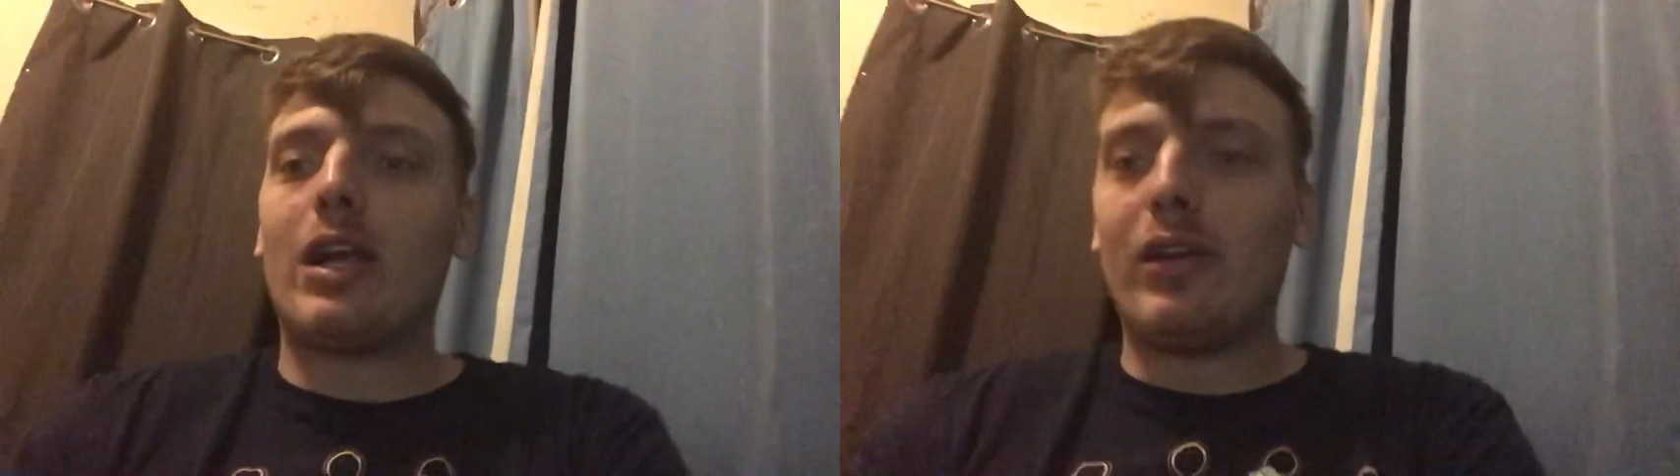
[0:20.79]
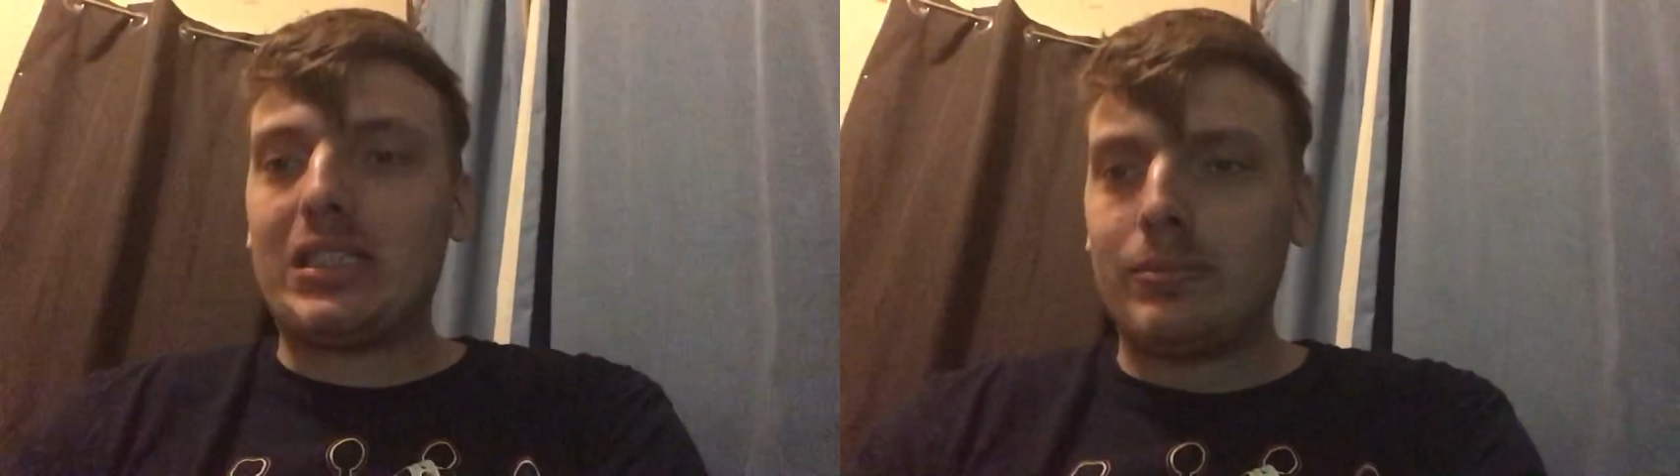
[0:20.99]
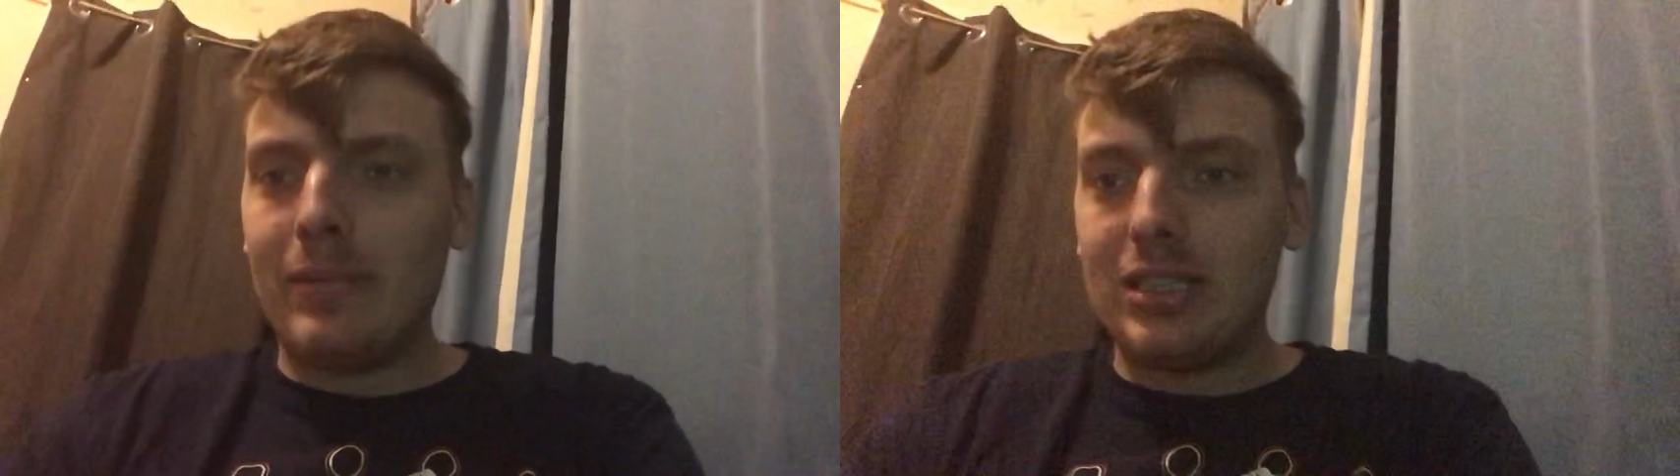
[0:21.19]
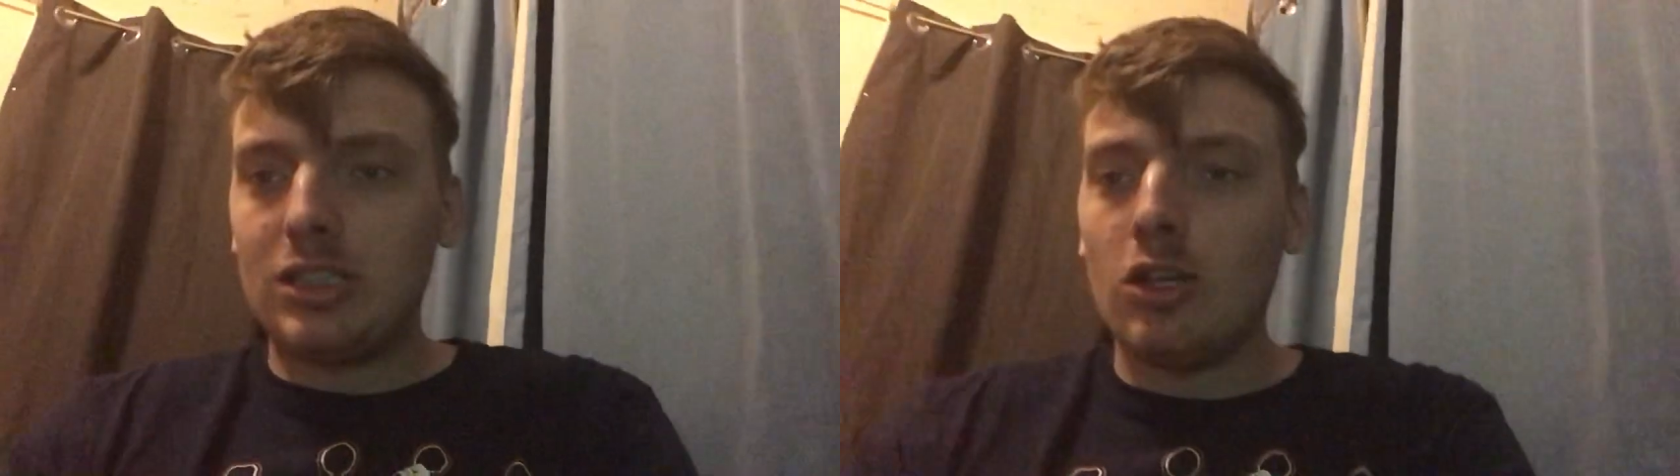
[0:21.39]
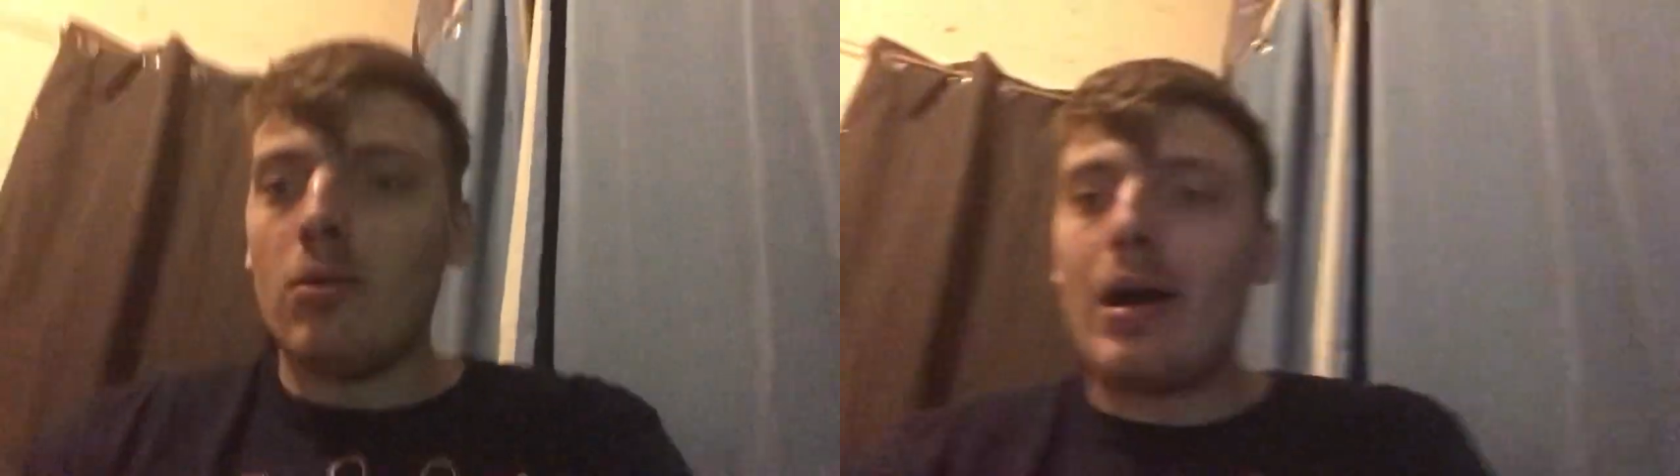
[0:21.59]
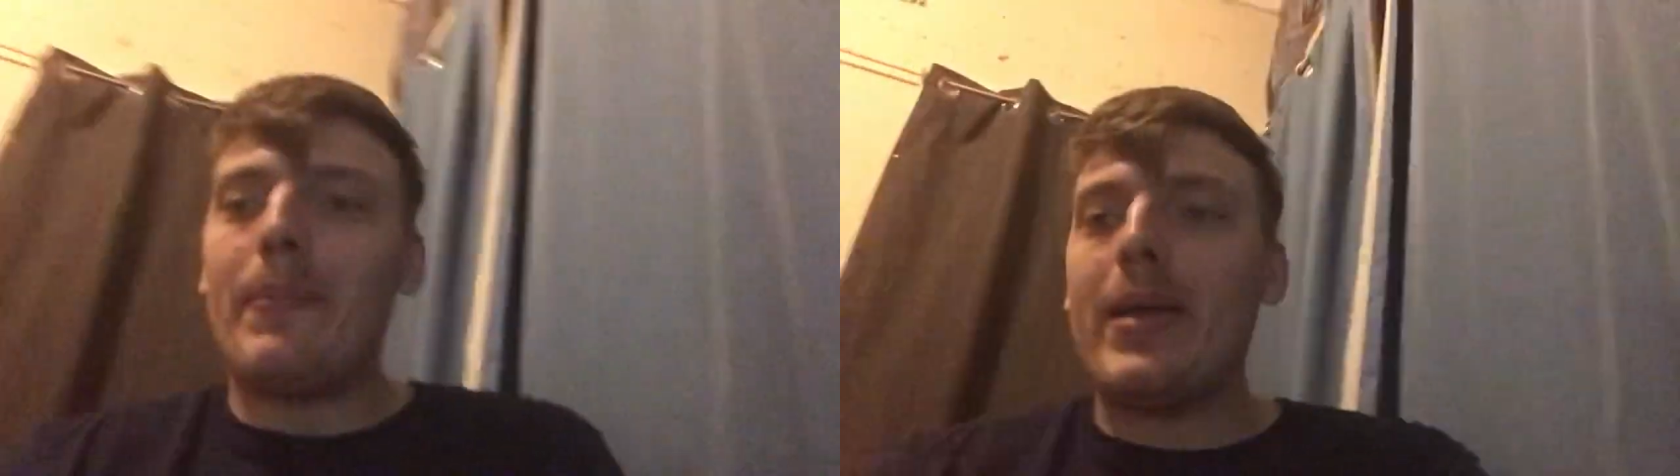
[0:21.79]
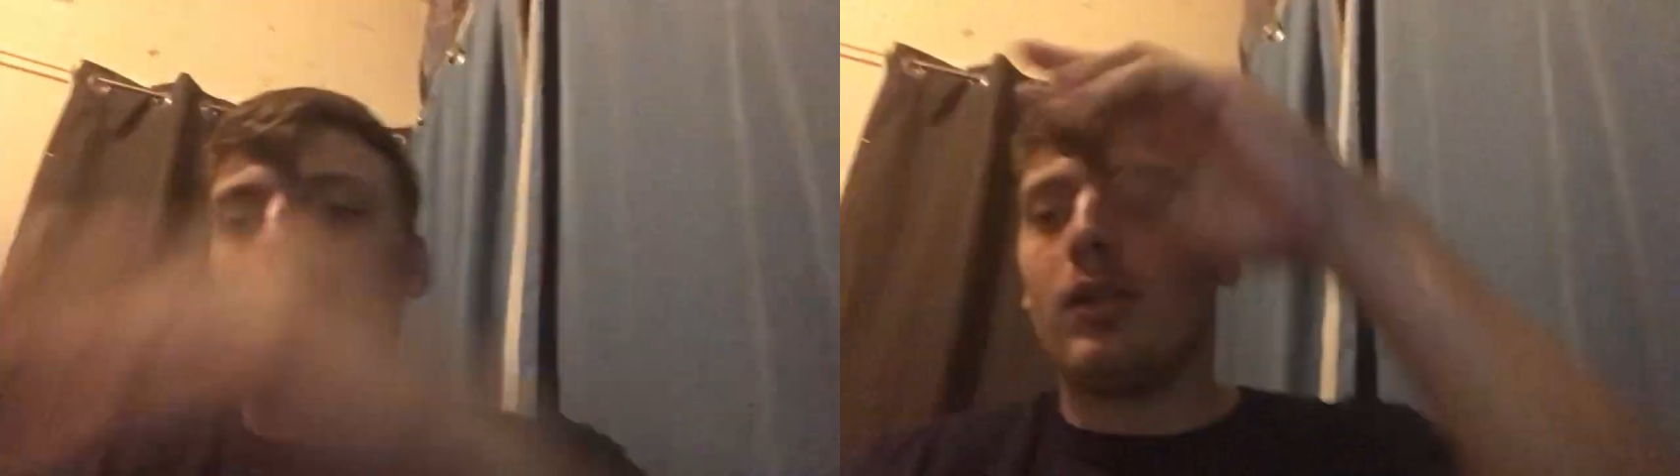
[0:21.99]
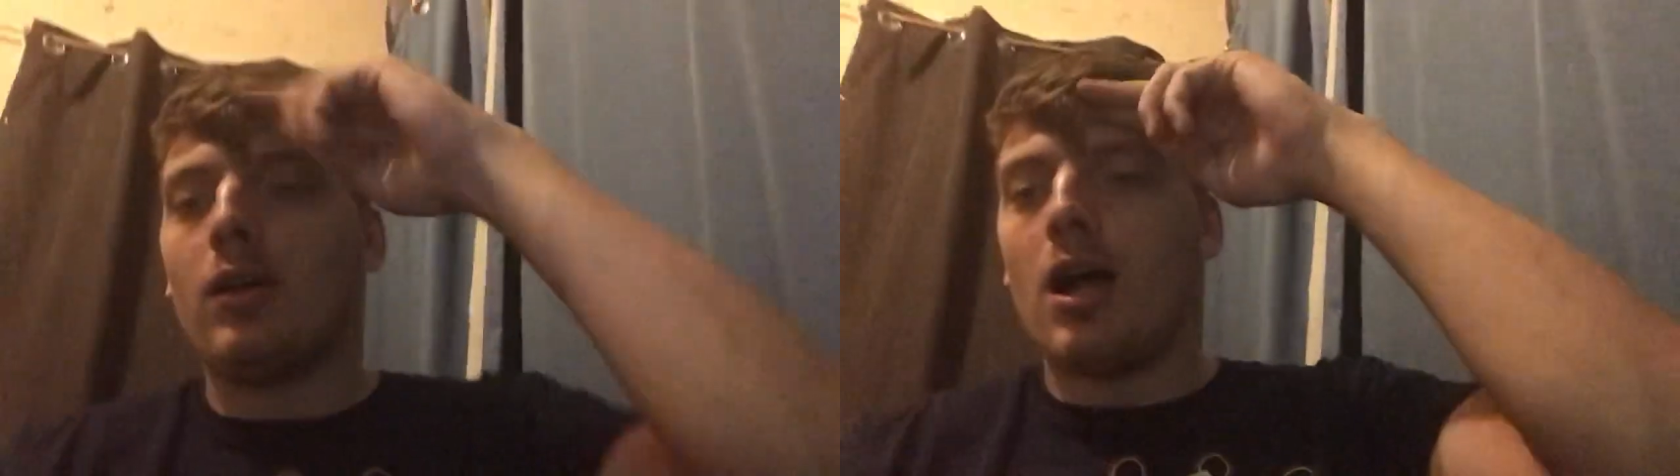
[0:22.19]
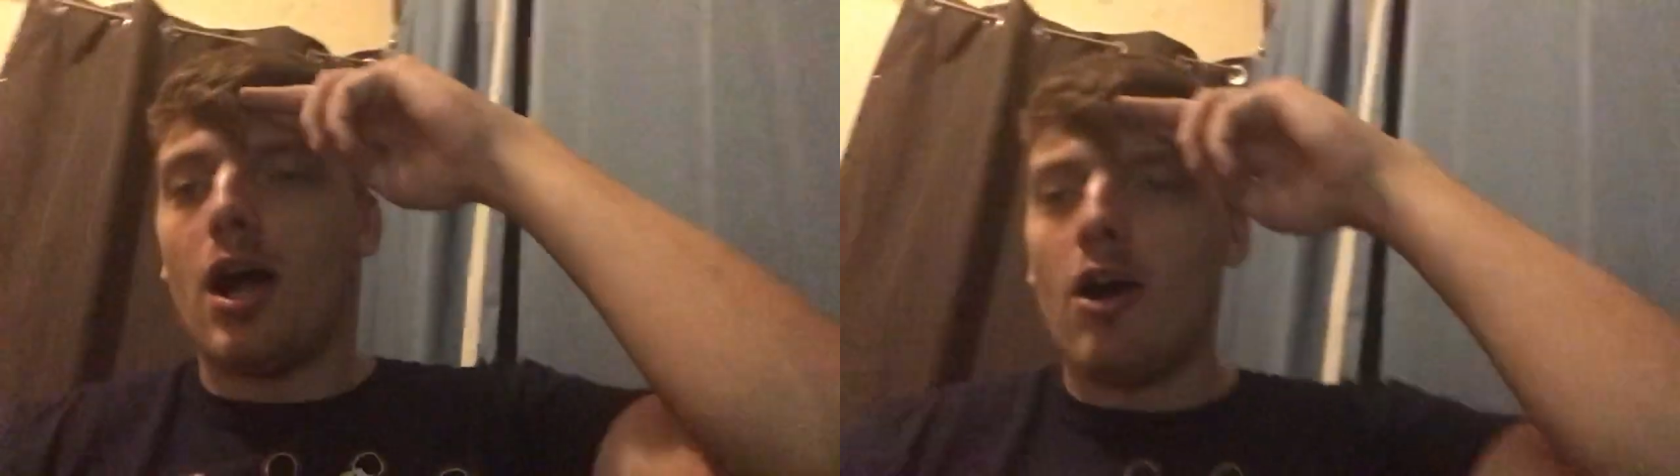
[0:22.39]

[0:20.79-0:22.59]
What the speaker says: Christmas to all my people